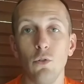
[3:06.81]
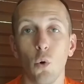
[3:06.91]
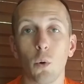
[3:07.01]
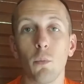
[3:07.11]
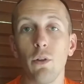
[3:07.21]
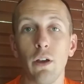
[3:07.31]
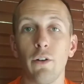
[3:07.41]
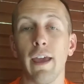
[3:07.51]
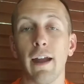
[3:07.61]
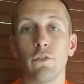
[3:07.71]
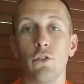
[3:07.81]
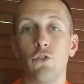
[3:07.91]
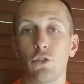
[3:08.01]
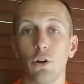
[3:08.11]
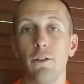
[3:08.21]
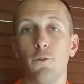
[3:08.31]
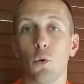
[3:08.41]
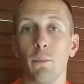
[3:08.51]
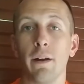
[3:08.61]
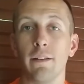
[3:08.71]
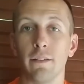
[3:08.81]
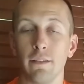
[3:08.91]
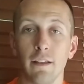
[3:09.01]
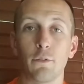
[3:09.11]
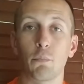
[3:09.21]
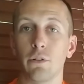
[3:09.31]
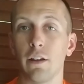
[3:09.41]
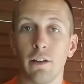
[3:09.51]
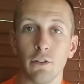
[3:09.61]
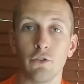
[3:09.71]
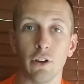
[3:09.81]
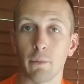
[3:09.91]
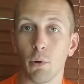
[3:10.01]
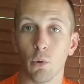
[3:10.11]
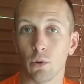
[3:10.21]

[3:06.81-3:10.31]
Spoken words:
normally on average 34 minutes at this particular checkpoint.